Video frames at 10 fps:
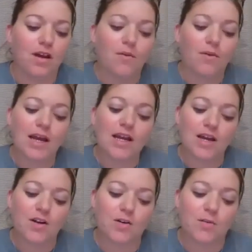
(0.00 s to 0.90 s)
When I
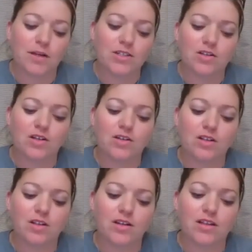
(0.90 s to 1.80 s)
got home, I took a
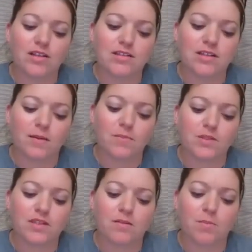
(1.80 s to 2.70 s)
good look at the
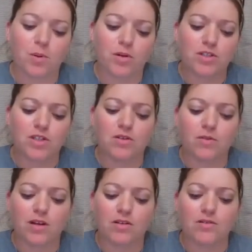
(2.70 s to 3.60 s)
steps and the porch and the
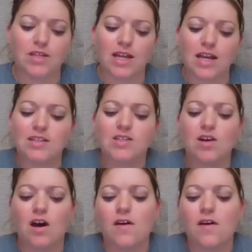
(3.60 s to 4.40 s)
windows, and I saw